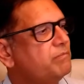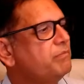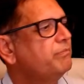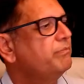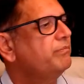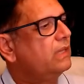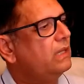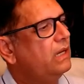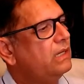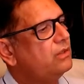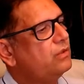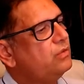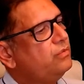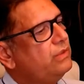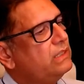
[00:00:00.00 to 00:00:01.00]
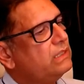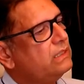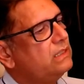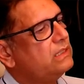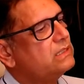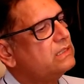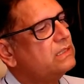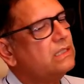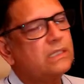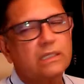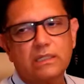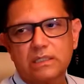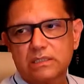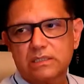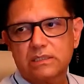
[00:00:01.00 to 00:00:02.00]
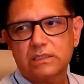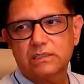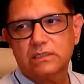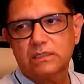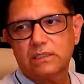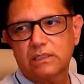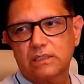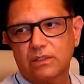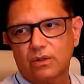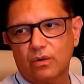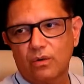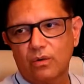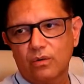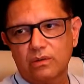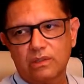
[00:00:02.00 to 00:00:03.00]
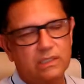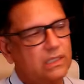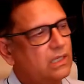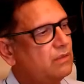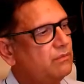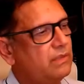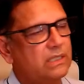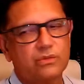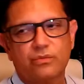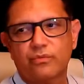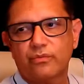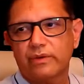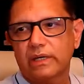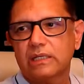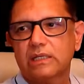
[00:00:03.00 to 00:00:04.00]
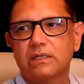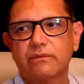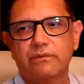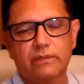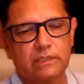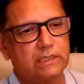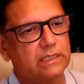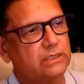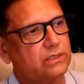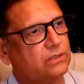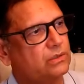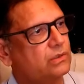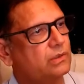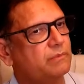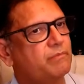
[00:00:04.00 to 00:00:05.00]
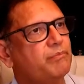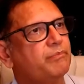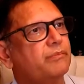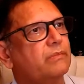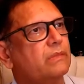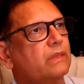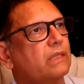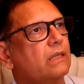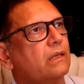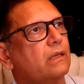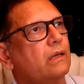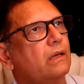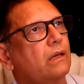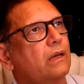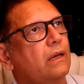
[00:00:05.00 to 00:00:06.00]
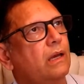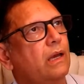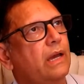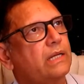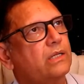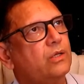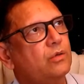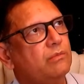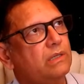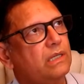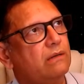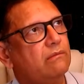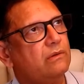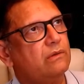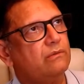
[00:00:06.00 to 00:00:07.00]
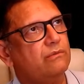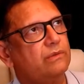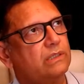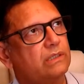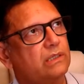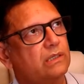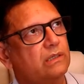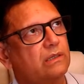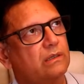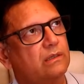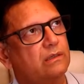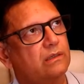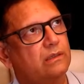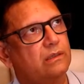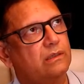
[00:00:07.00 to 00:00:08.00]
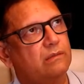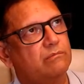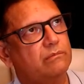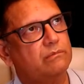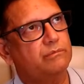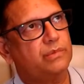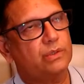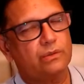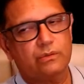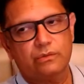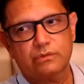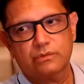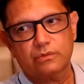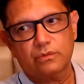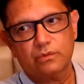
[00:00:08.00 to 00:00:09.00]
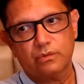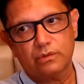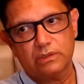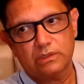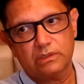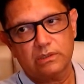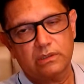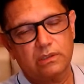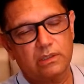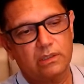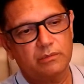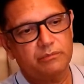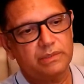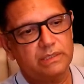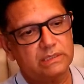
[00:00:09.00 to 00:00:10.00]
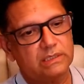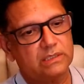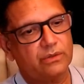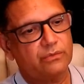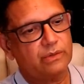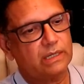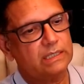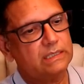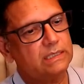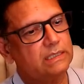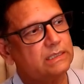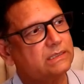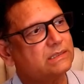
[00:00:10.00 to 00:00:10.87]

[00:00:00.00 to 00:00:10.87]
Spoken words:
And doing this consistently all the time is very difficult thing to do. At human level we can produce good pieces of writings,